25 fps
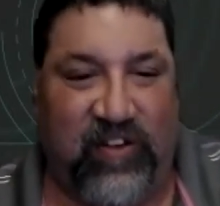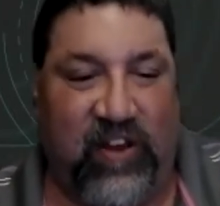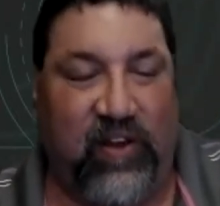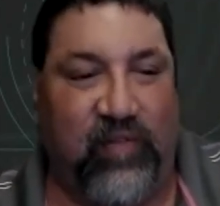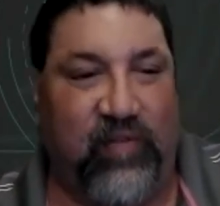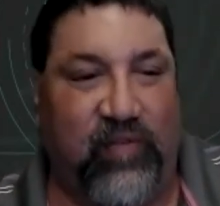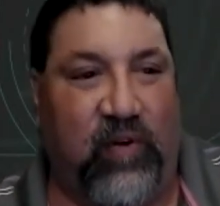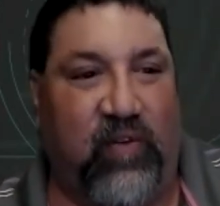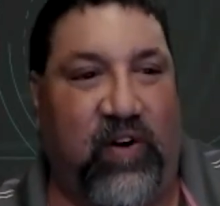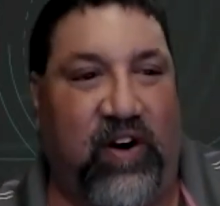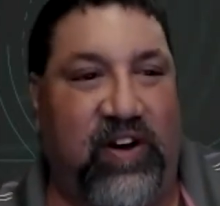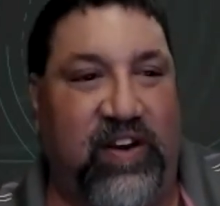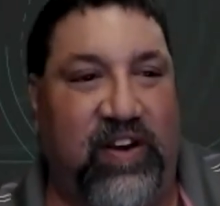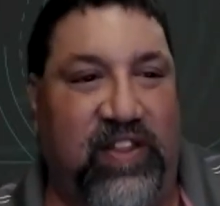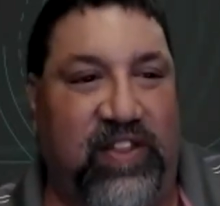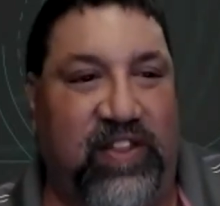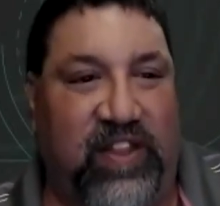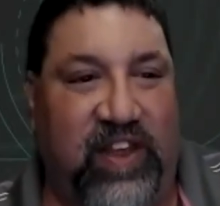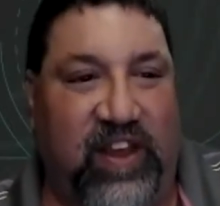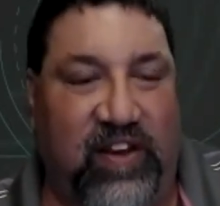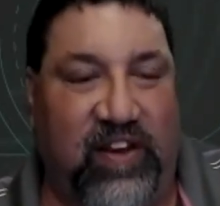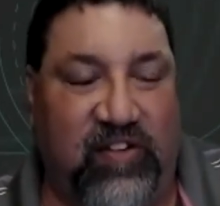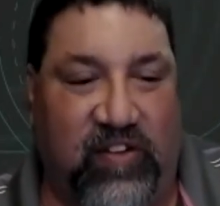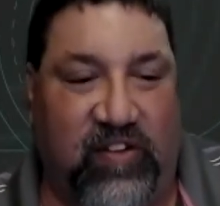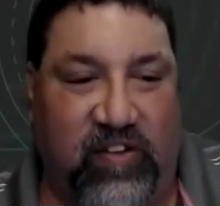But one of the
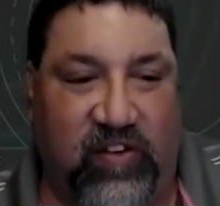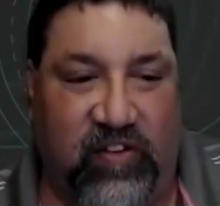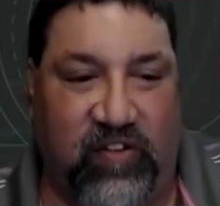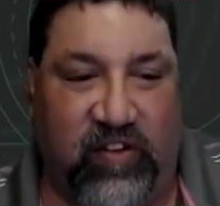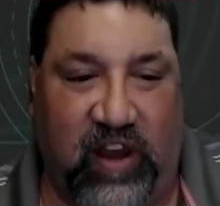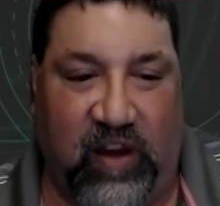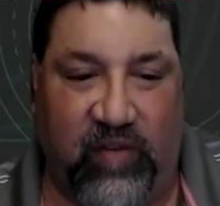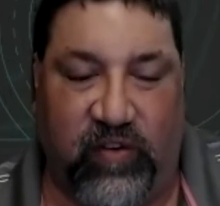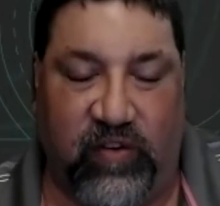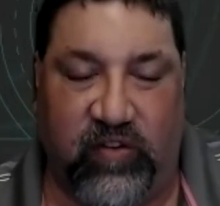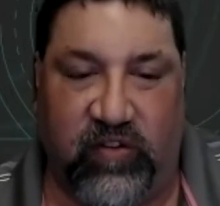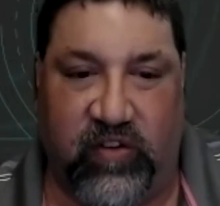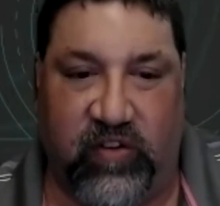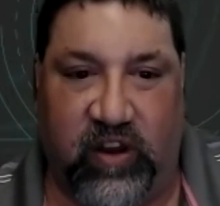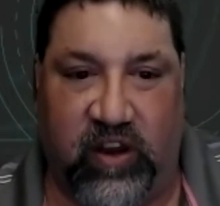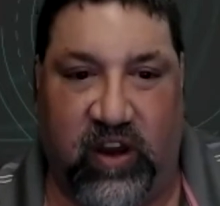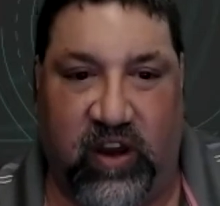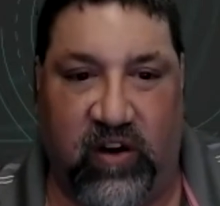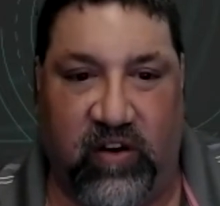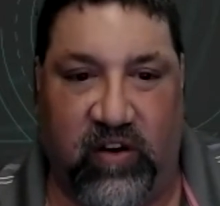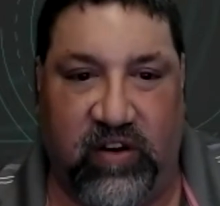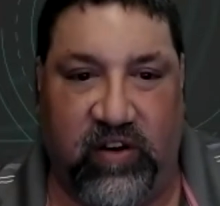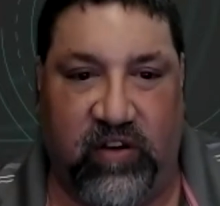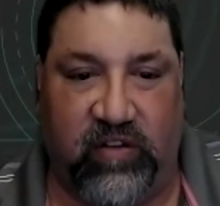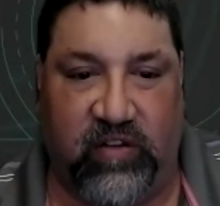things in the cybersecurity